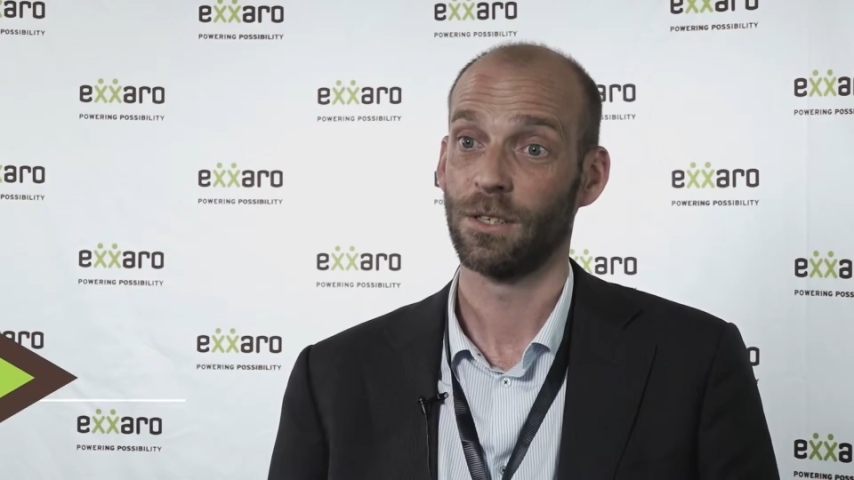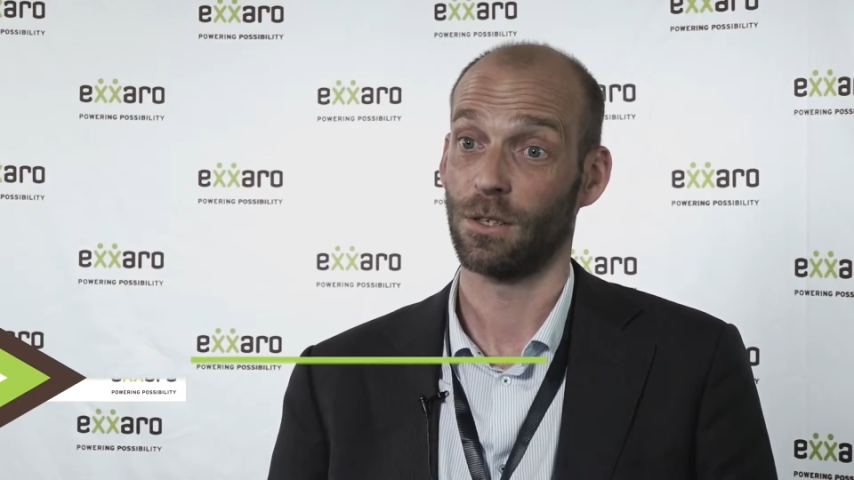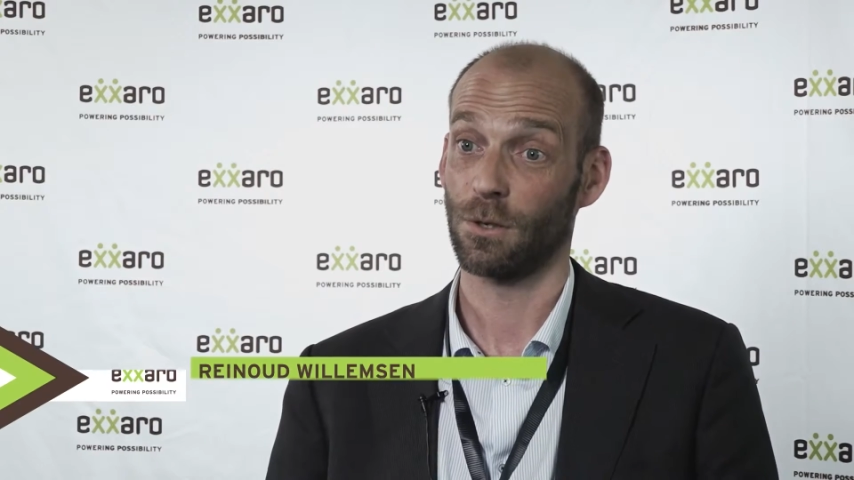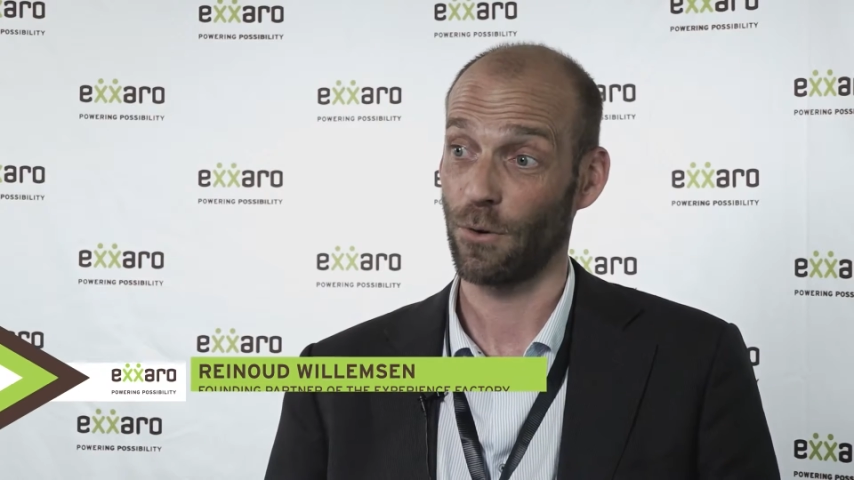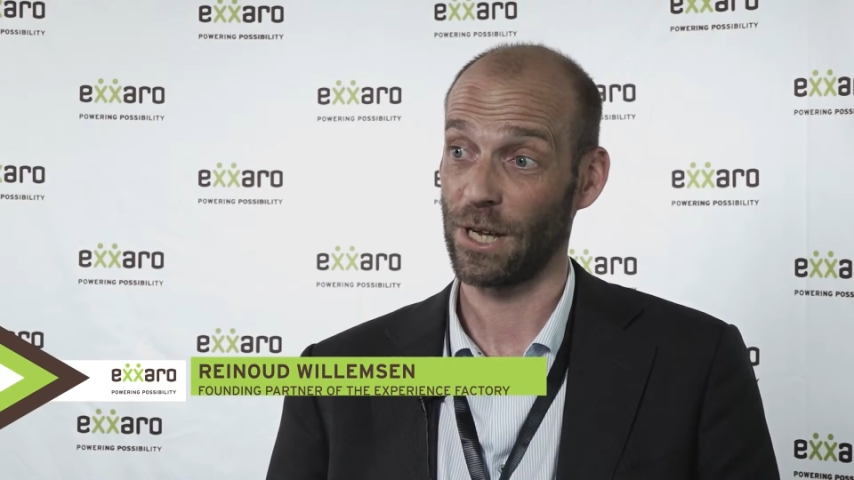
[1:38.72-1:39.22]
So
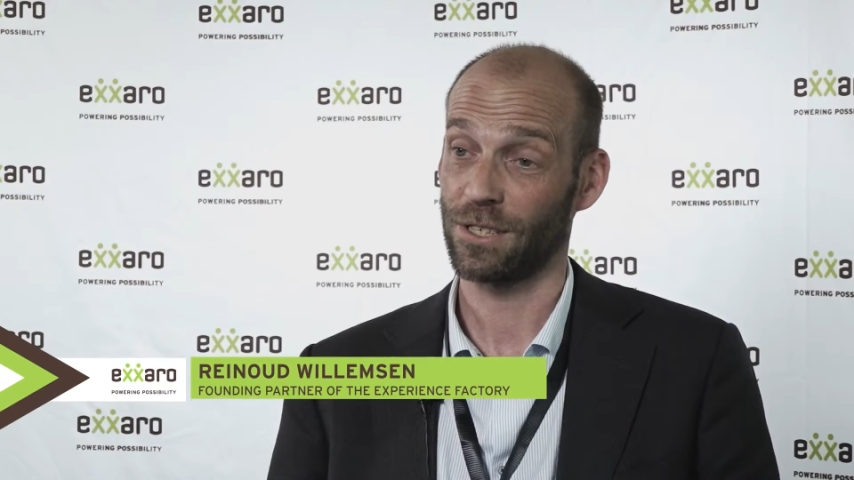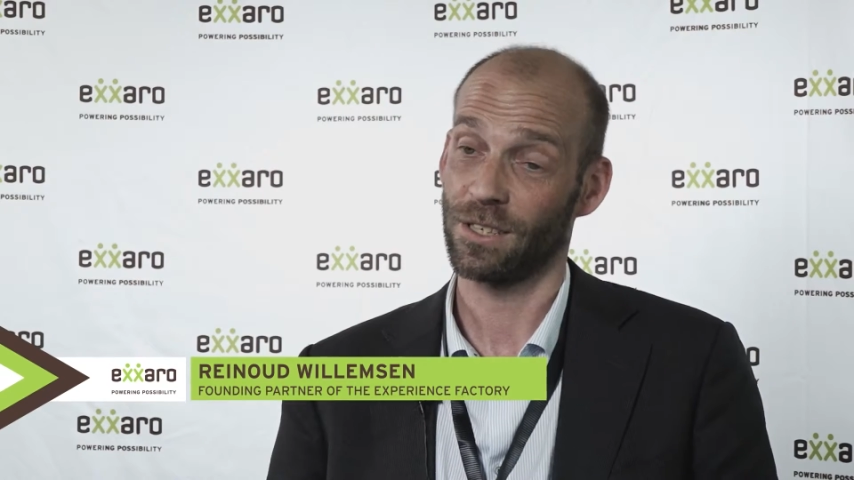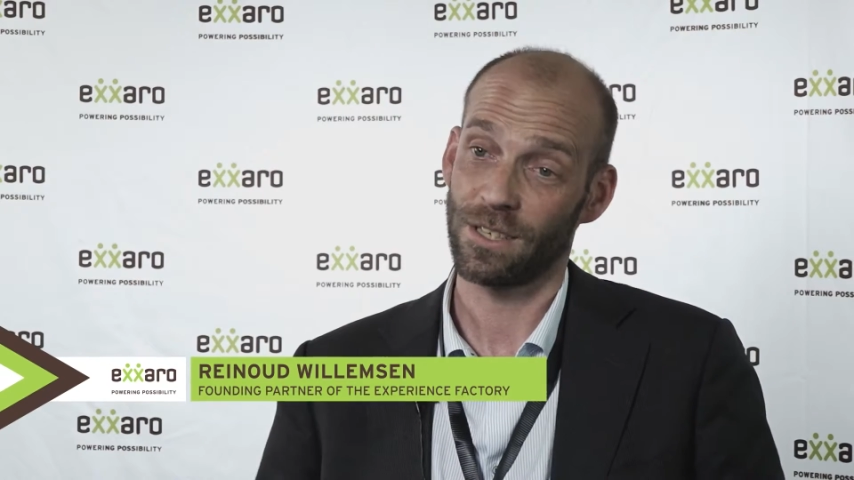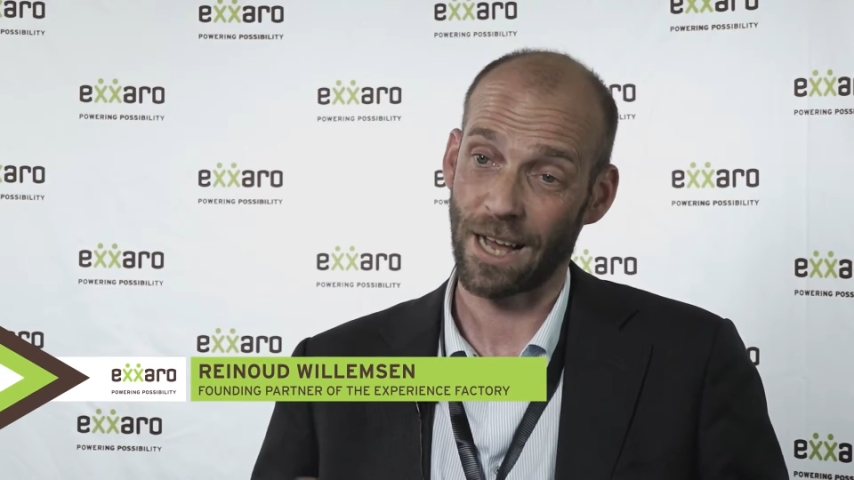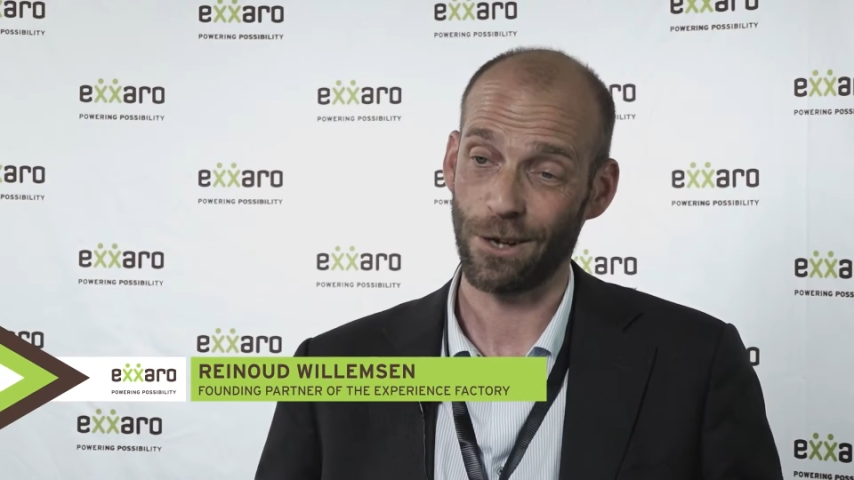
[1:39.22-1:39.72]
the question
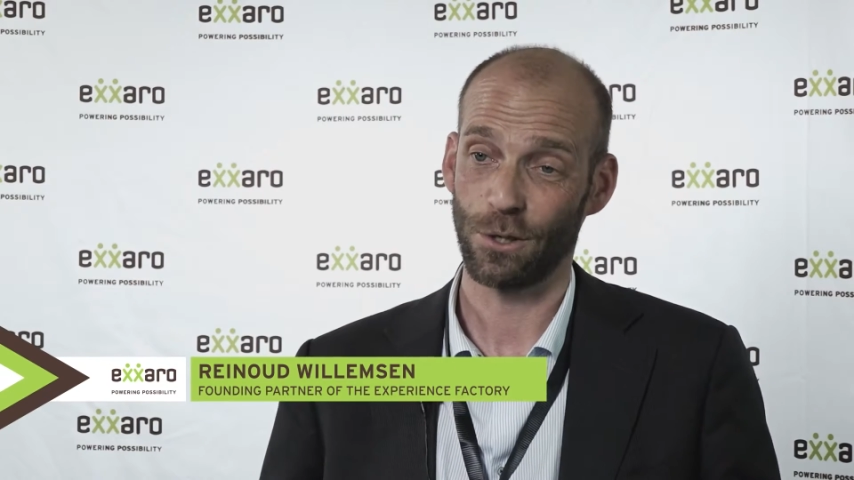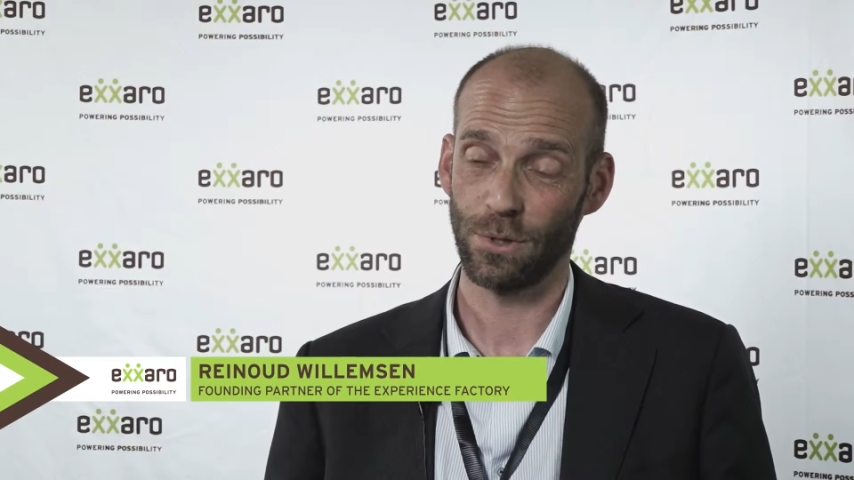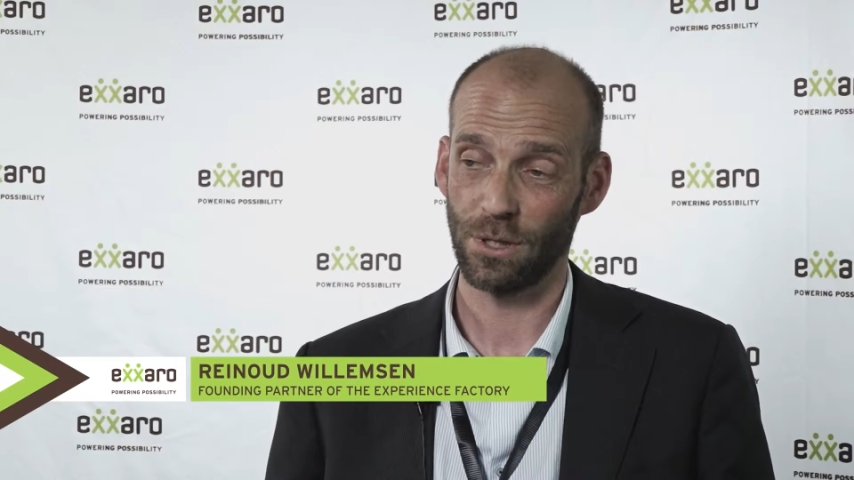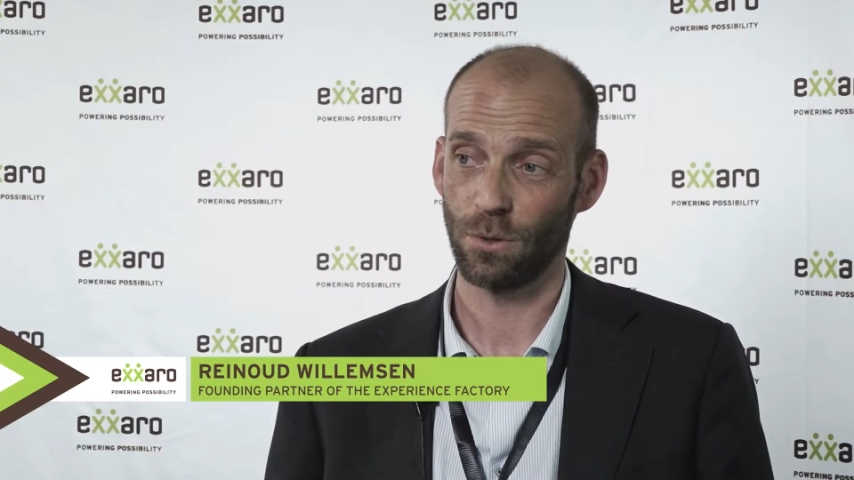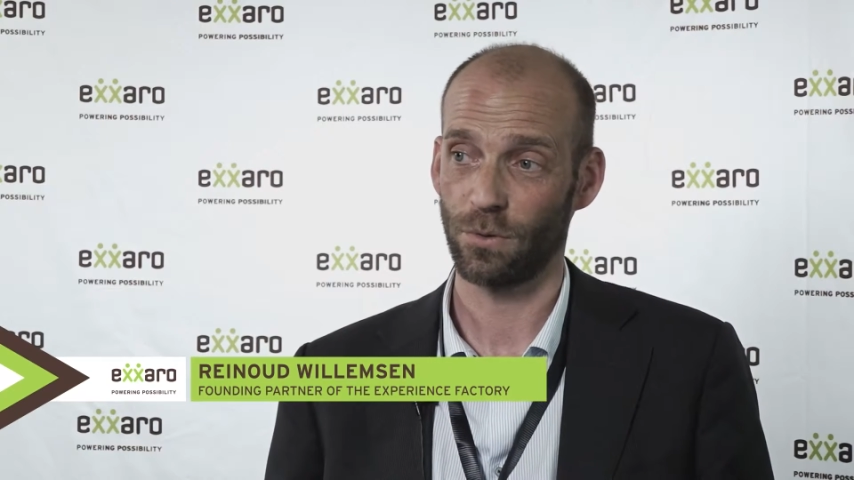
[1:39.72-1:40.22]
is, how do
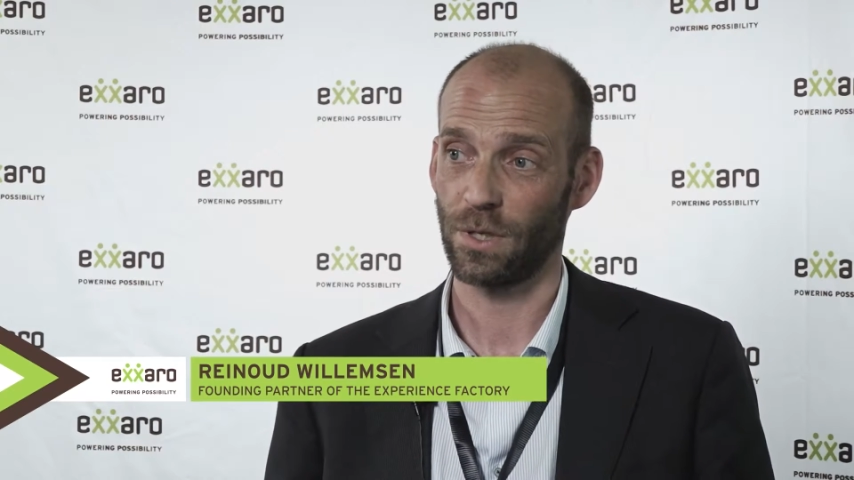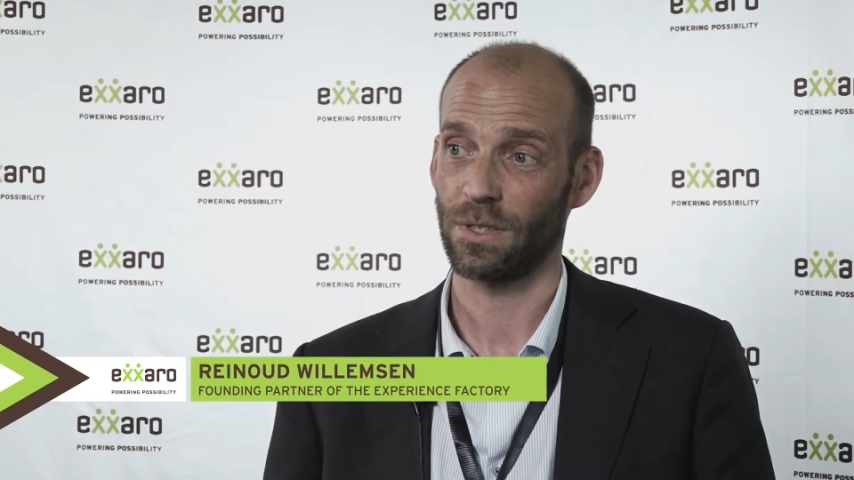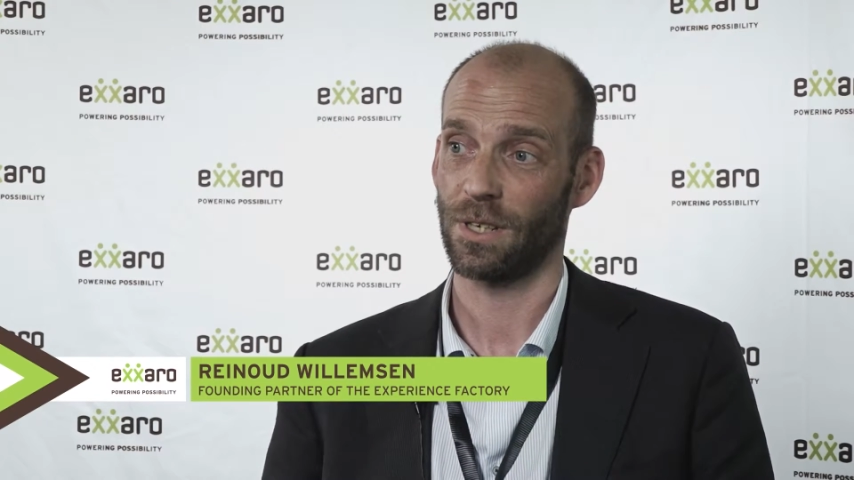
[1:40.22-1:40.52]
we deal with it?